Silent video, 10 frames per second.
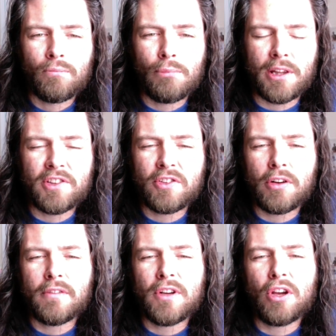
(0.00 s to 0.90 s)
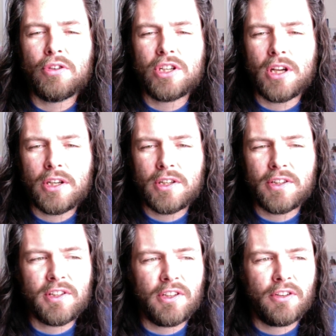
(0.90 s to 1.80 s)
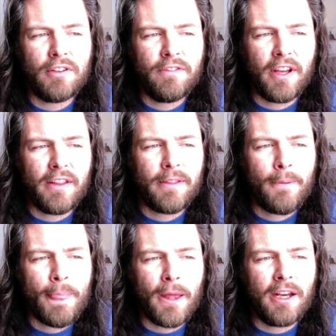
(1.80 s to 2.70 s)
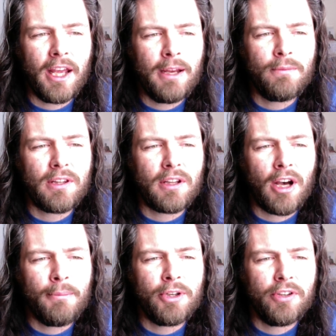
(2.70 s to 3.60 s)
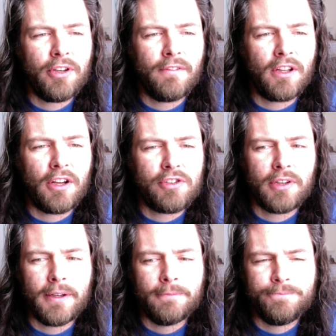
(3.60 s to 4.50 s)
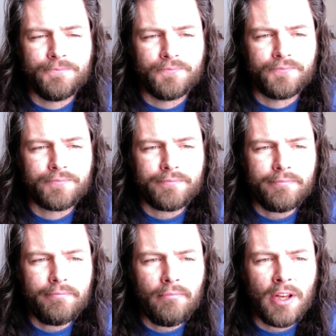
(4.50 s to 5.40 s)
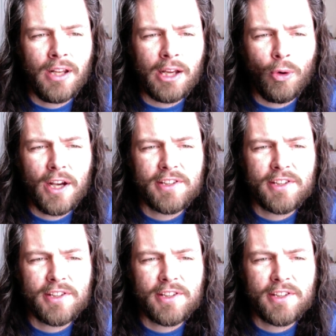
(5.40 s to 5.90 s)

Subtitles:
by the start of negotiations in good faith and aimed at the common good of the country. Likewise,